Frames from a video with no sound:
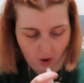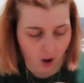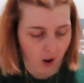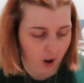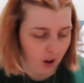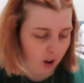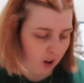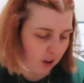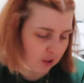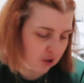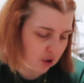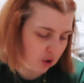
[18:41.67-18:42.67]
Oh,
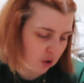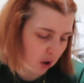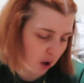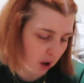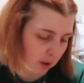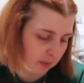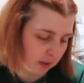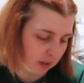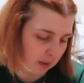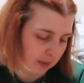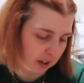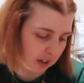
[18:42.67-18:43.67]
stop.
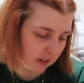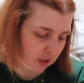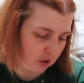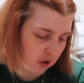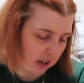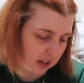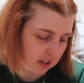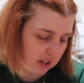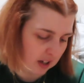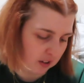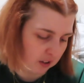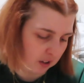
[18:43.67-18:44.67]
Am I gonna have to track this
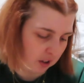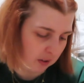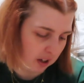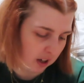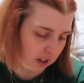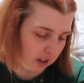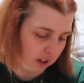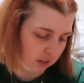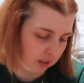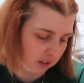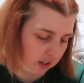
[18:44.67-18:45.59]
down in the UK now?